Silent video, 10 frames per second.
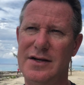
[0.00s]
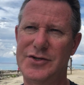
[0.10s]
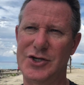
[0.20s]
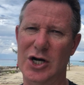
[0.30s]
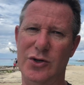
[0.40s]

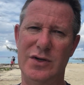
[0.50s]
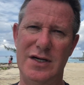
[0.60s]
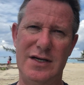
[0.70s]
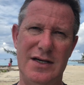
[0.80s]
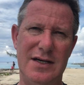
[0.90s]
So
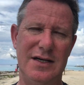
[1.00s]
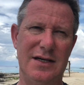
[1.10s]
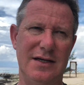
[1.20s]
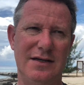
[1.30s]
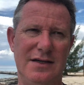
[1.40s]

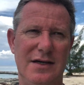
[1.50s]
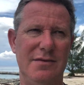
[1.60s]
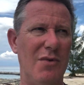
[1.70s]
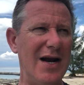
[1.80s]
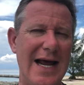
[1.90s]

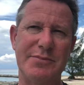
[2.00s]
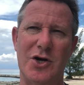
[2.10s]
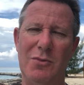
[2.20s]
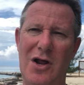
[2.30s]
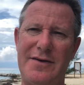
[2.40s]
my
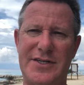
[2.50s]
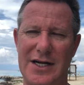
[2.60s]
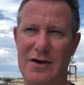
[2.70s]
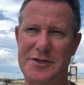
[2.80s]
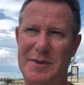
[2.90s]
laptop
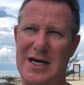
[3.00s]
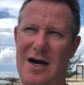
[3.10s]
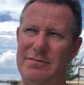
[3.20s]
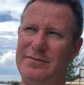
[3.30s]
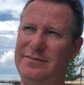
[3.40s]
lifestyle has
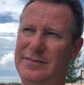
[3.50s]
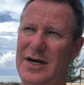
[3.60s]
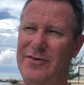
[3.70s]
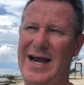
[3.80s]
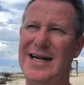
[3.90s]
become
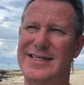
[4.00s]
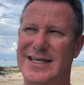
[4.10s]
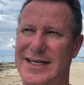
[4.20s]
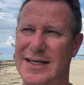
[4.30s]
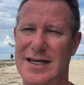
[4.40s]
a
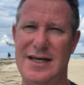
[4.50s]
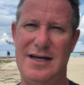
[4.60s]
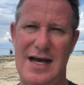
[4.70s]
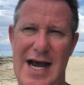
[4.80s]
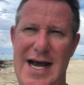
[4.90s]
reality,
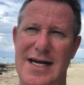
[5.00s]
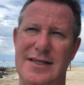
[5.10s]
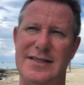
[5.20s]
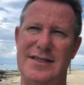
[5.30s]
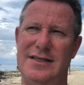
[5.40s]

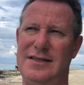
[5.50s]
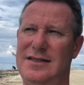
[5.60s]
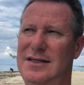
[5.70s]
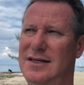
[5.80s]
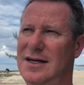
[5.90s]
and
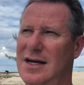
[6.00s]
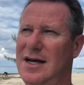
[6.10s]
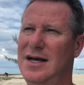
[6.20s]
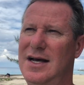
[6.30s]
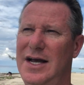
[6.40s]

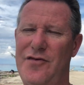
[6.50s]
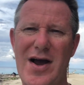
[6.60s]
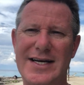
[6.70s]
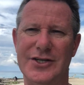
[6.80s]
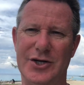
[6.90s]
if
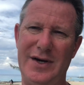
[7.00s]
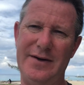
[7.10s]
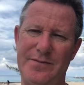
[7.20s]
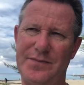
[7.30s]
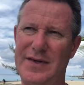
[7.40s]
I can do
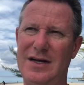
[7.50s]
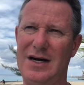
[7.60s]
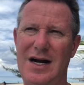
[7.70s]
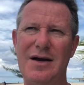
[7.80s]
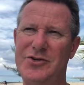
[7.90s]
it,
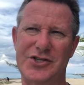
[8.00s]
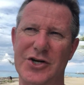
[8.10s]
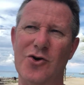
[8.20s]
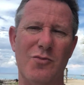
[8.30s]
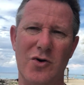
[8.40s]
and I'm just
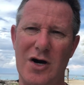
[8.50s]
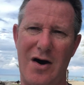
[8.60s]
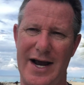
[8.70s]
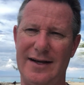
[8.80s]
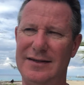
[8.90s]
a normal
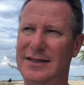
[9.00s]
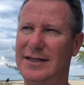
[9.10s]
guy,